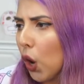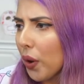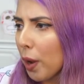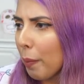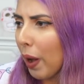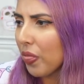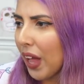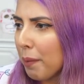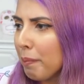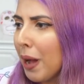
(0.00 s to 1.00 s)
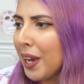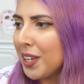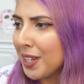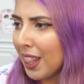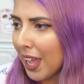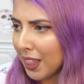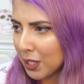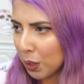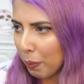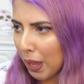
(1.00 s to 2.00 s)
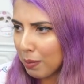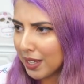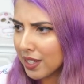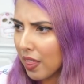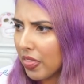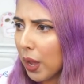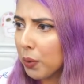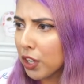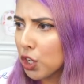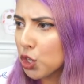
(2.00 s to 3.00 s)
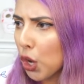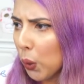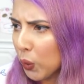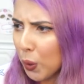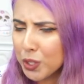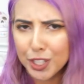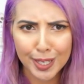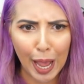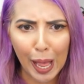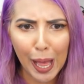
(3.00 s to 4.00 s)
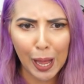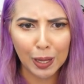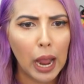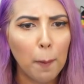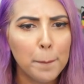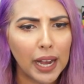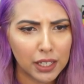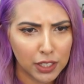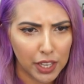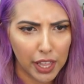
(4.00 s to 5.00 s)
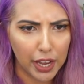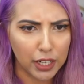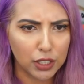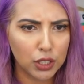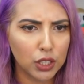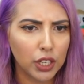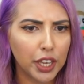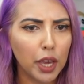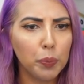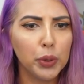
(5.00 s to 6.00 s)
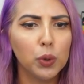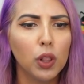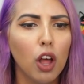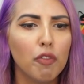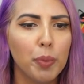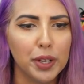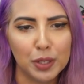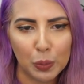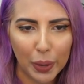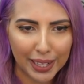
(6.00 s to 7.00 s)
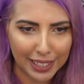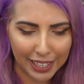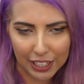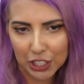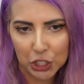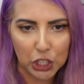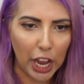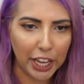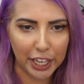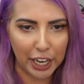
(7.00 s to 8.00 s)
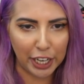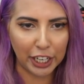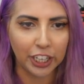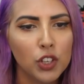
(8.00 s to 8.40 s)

Sorry about that minor delay, little babies. They were gonna tow Coach's car. Now back to the hits keep you lovebirds wiggling and shaking.